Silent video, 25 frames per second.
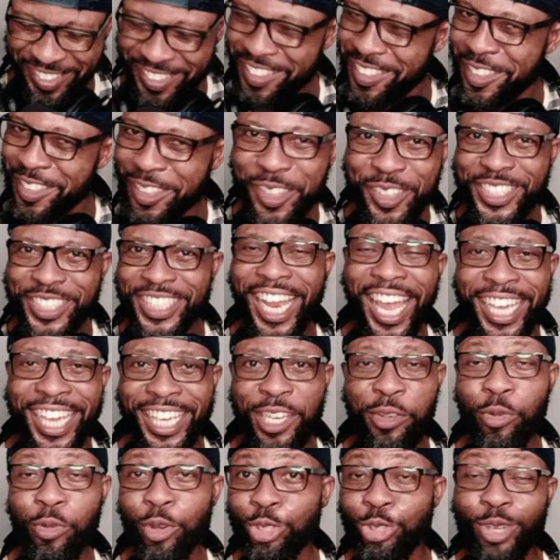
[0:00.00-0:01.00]
looks like
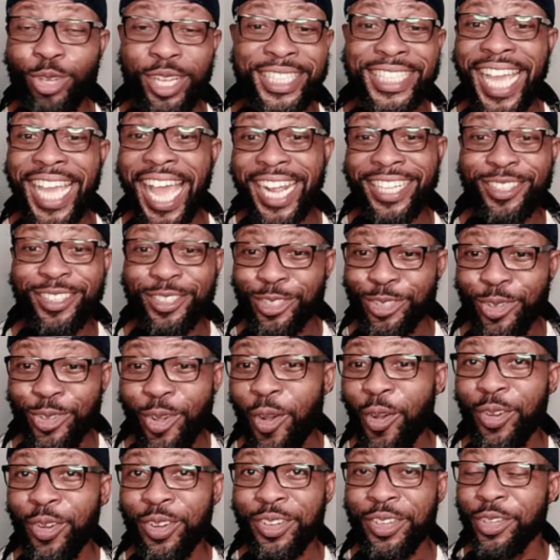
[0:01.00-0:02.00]
he wants to attack the
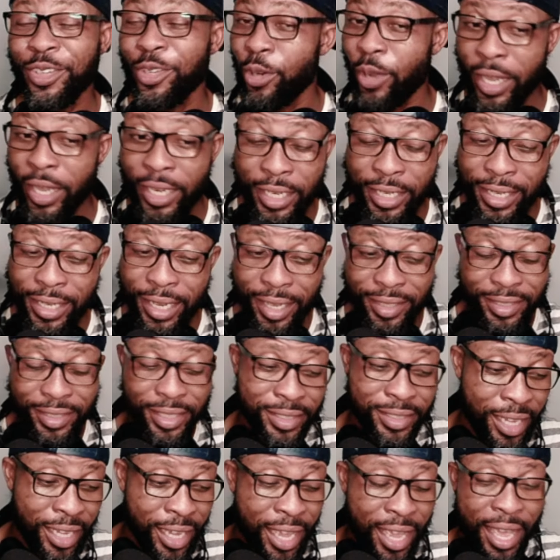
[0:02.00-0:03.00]
song, you know, and he does
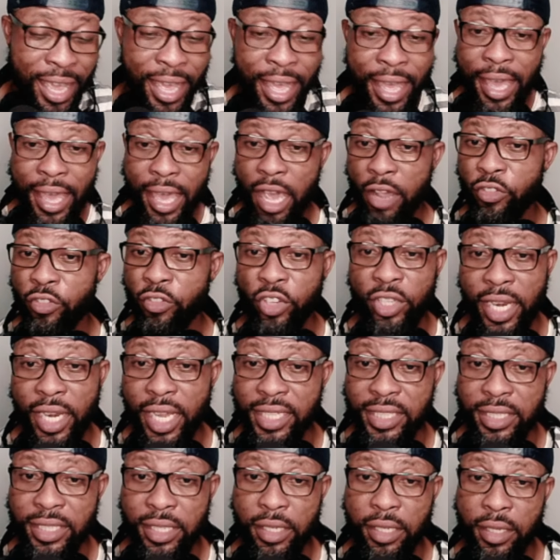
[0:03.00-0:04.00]
it
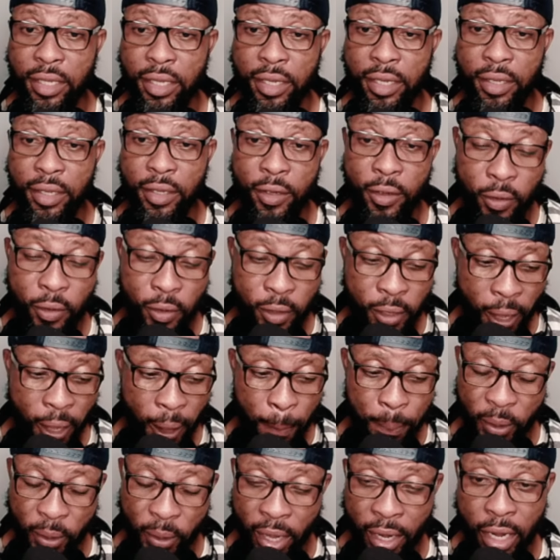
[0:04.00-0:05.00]
effortlessly, you know. Yeah,
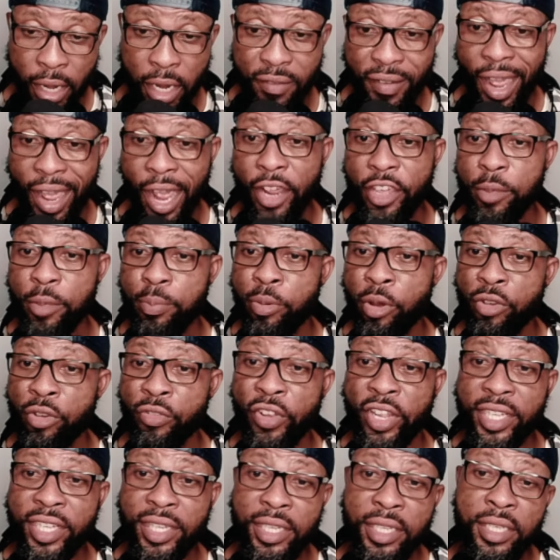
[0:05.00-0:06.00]
I love how he
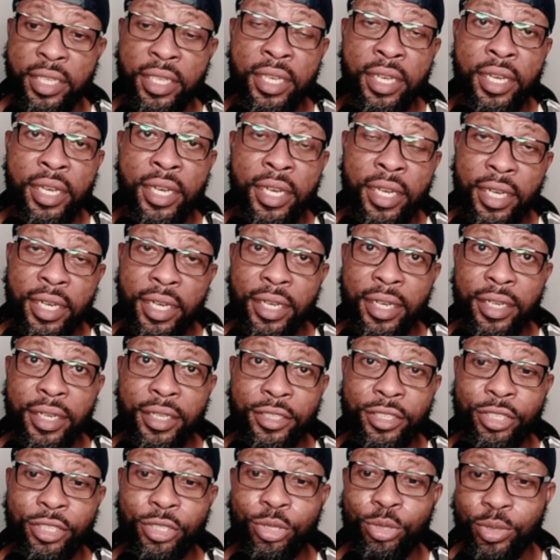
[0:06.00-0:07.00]
perfectly
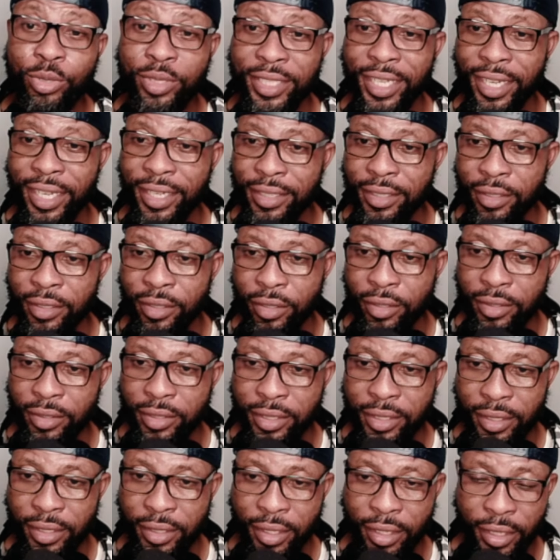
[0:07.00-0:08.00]
suited, you know,
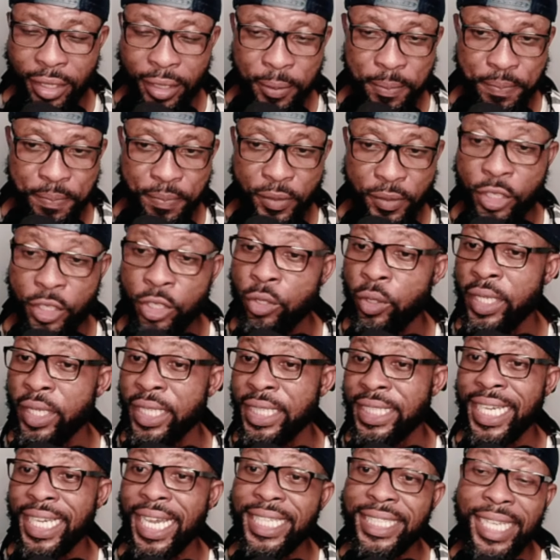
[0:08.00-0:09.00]
to the, you know,
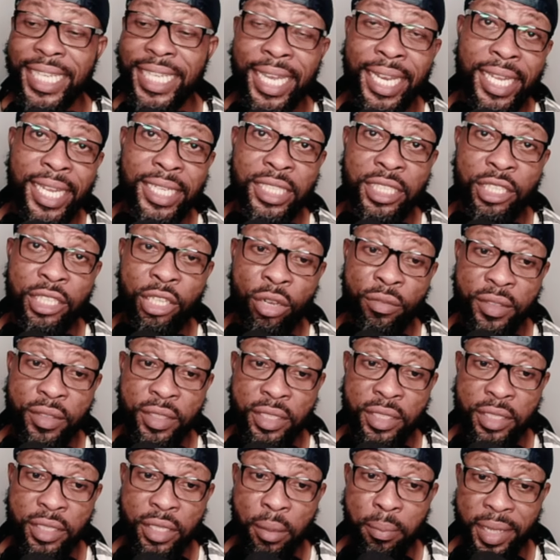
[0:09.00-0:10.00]
intense energy of
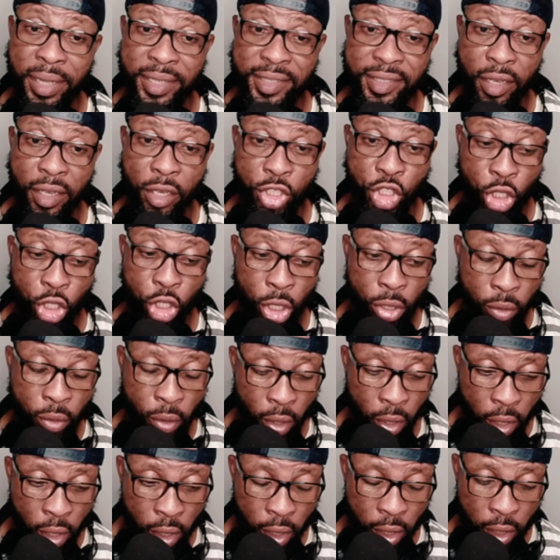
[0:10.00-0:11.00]
this metal
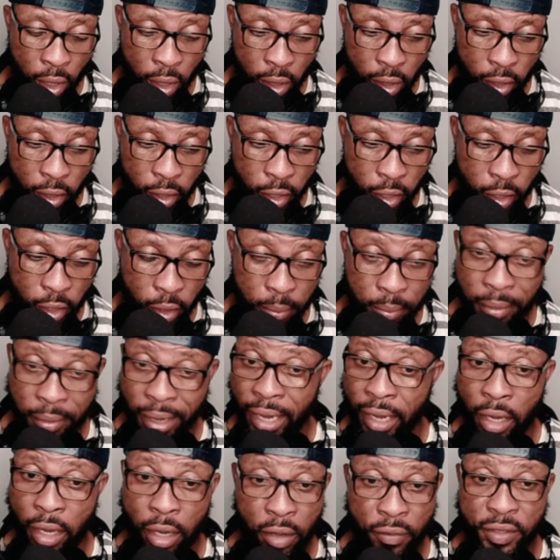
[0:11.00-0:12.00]
genre. I
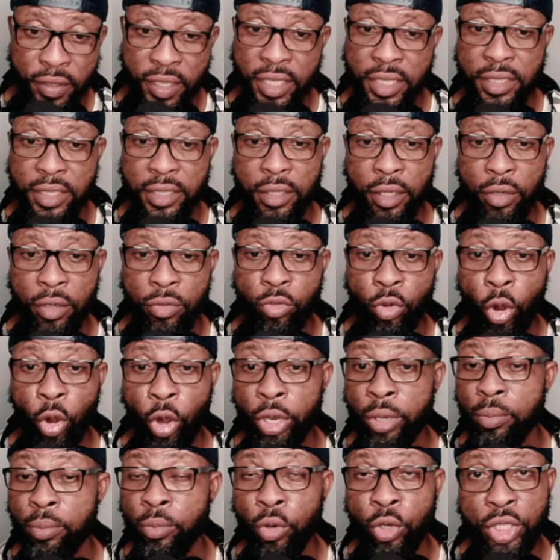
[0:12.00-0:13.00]
loved his raw
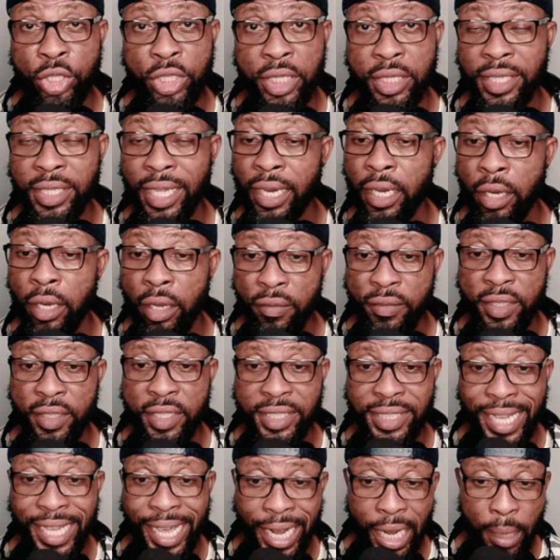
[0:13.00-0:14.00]
emotions. I loved
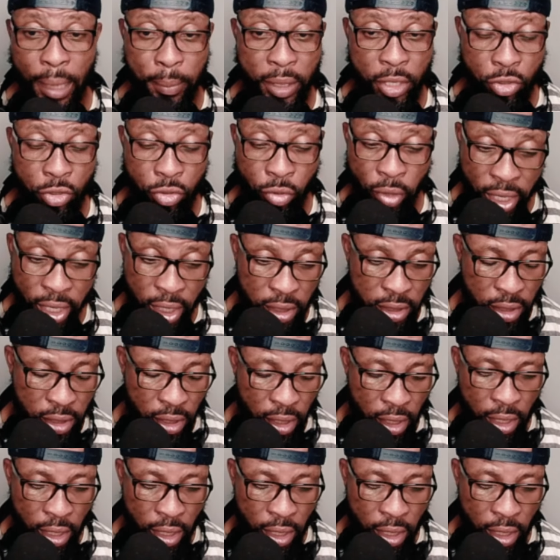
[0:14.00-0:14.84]
his dynamic range.